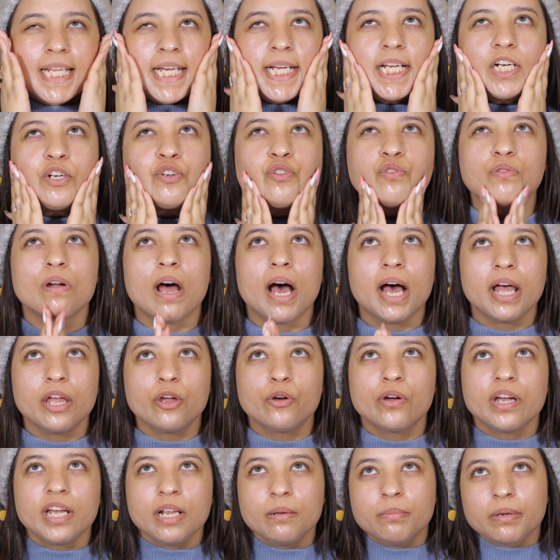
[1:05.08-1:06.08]
like a dry
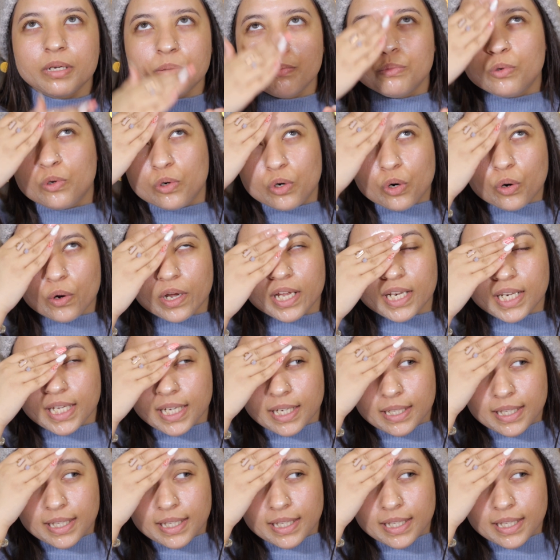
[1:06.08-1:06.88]
oil but more oily.